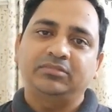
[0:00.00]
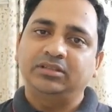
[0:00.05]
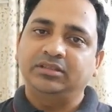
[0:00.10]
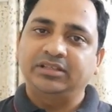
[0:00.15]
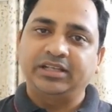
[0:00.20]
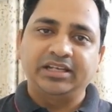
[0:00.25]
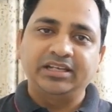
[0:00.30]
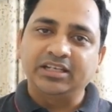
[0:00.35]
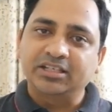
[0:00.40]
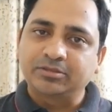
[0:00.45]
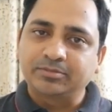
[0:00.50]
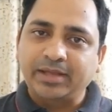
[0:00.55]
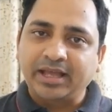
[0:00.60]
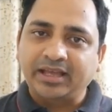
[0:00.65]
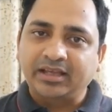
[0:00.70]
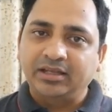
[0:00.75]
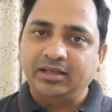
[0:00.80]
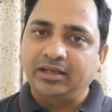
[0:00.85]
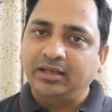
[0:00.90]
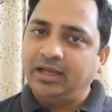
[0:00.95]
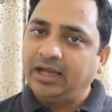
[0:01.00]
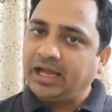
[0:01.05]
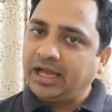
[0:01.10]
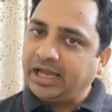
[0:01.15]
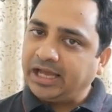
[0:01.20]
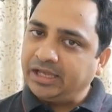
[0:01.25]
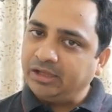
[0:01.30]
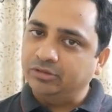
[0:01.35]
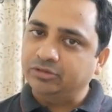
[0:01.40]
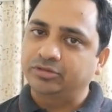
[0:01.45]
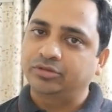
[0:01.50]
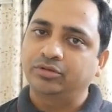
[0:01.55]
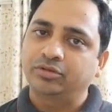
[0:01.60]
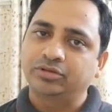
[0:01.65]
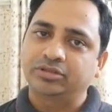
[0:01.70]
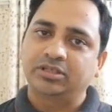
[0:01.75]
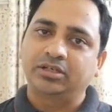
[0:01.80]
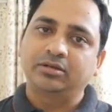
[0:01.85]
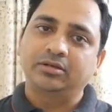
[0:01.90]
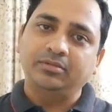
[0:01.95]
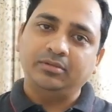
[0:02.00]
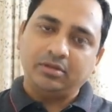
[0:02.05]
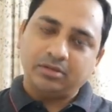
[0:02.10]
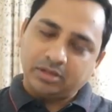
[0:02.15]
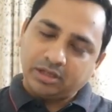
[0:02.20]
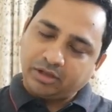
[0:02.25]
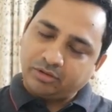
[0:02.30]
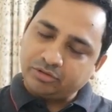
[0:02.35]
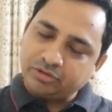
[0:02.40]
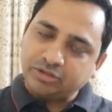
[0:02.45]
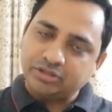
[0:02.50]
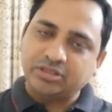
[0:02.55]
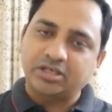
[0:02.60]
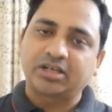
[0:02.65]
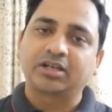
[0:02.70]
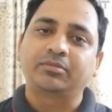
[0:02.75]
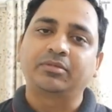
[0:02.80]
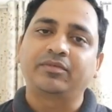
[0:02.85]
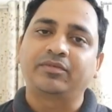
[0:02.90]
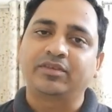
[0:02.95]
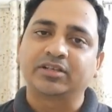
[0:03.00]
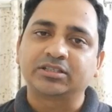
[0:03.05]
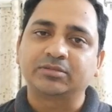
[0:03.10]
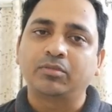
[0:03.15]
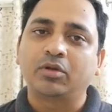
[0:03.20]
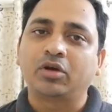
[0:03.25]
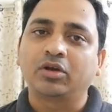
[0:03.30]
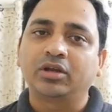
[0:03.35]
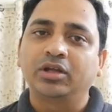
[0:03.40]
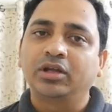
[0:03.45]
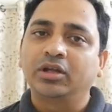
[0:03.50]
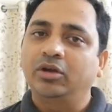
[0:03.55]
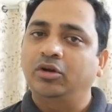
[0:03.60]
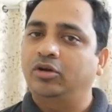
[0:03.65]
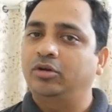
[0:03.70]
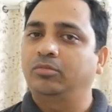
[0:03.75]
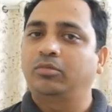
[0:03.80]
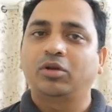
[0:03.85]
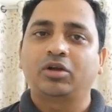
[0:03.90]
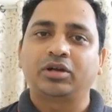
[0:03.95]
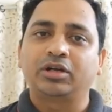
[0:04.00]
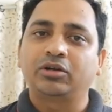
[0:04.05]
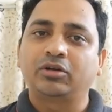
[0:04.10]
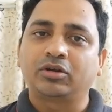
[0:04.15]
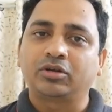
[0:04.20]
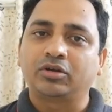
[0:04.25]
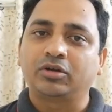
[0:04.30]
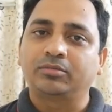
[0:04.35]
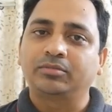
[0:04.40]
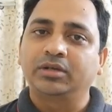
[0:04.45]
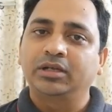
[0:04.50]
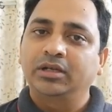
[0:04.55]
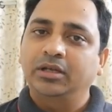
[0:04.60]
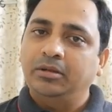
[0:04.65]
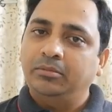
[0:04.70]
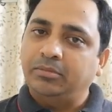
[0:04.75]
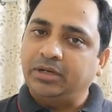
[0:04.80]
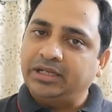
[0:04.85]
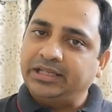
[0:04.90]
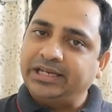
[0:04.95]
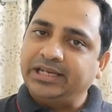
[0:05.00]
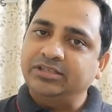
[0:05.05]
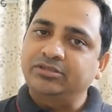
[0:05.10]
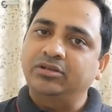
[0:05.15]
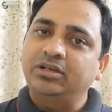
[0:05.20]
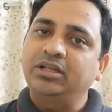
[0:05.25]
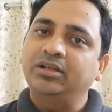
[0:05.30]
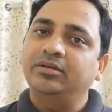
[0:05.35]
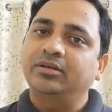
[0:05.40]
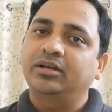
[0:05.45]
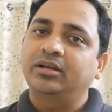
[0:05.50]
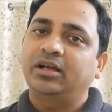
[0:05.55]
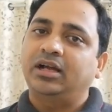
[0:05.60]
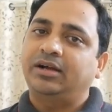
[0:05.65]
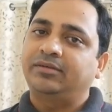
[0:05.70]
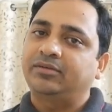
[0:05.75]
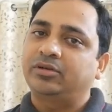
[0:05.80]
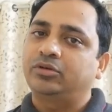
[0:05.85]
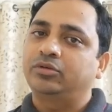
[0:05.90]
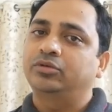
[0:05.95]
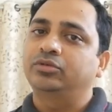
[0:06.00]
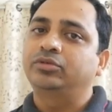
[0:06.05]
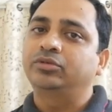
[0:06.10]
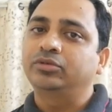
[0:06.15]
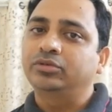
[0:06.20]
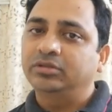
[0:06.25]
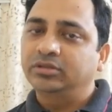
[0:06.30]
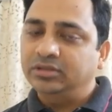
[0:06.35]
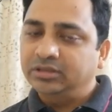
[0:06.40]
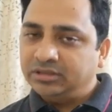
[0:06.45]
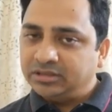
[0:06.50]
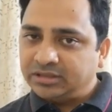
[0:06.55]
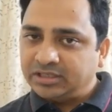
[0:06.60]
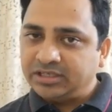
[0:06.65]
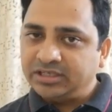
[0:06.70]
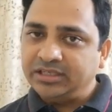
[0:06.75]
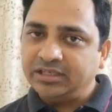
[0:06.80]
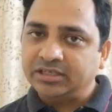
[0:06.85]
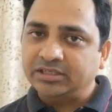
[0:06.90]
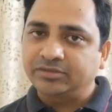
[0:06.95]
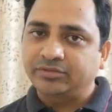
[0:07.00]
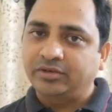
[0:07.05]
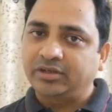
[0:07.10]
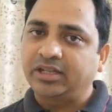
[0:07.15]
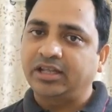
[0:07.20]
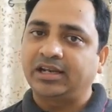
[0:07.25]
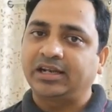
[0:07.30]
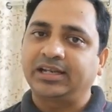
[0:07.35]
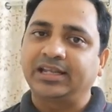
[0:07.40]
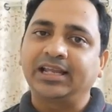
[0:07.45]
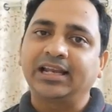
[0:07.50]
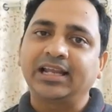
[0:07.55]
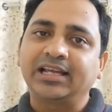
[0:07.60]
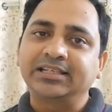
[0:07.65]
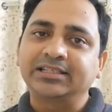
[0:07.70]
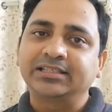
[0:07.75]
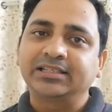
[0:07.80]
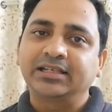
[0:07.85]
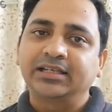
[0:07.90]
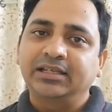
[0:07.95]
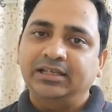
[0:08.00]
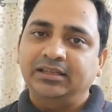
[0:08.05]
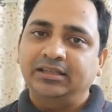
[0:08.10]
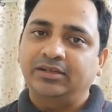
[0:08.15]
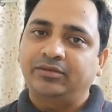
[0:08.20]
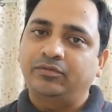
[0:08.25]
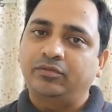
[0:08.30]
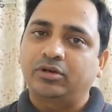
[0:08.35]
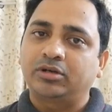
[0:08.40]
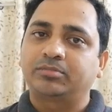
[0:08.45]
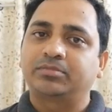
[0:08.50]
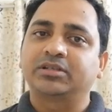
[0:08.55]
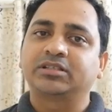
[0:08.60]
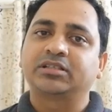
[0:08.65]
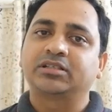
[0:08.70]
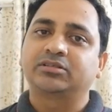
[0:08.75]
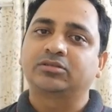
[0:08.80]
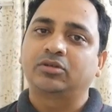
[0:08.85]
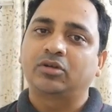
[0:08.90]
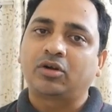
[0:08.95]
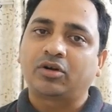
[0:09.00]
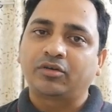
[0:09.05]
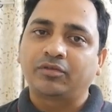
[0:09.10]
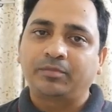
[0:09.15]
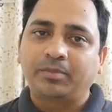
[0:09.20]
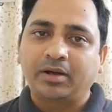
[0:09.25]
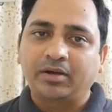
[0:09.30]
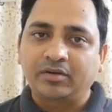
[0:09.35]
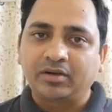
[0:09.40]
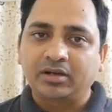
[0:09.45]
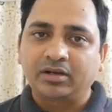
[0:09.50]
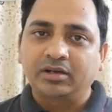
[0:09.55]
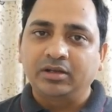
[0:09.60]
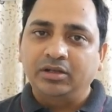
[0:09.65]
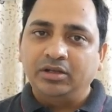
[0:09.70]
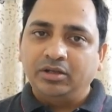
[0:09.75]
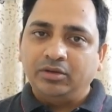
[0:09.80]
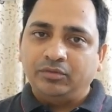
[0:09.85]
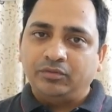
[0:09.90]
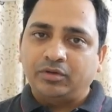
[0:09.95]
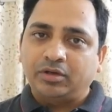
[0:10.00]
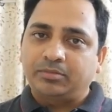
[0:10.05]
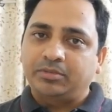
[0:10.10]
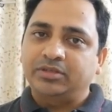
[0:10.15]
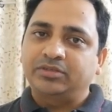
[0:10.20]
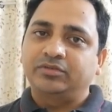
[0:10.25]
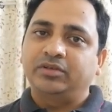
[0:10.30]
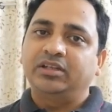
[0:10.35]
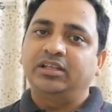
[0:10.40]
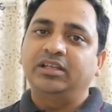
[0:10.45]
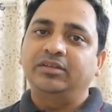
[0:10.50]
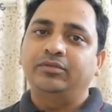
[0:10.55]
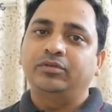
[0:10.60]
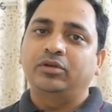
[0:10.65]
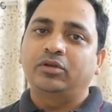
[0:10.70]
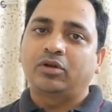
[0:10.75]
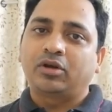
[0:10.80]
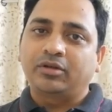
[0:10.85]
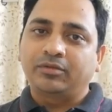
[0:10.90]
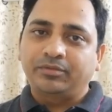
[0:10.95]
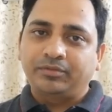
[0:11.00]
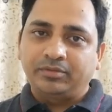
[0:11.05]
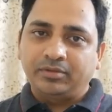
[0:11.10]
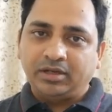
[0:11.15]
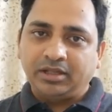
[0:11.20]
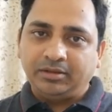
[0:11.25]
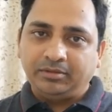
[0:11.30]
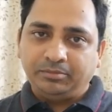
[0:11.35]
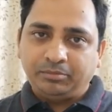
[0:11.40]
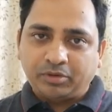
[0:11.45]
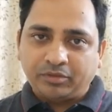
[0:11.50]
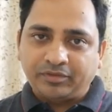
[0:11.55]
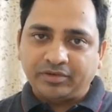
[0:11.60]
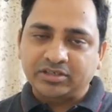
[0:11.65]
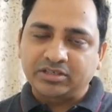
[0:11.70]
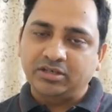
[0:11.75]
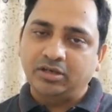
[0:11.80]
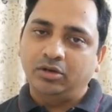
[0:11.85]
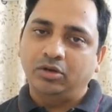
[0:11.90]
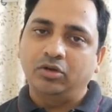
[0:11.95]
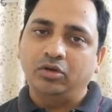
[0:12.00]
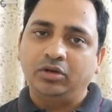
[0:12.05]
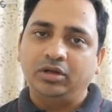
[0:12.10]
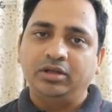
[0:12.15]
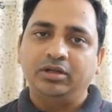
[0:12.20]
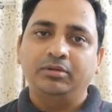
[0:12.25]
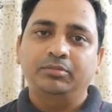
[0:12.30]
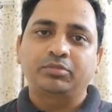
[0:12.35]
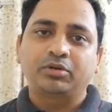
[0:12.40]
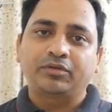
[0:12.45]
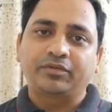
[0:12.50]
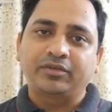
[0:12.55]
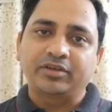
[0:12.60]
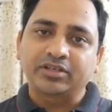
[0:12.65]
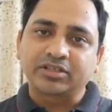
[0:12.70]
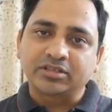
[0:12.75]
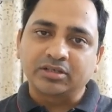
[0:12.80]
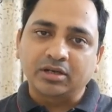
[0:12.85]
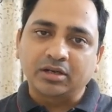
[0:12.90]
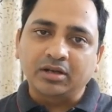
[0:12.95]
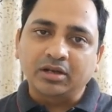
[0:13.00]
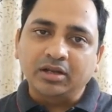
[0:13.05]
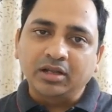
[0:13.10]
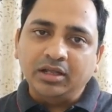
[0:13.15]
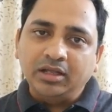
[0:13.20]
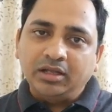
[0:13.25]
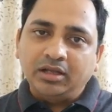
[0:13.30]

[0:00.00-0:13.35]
10 years back, I also started my first blog on blogger.com. But gradually, after 2 to 3 years, when I realized that WordPress has a lot of power, WordPress will give you a lot of like professional look, professional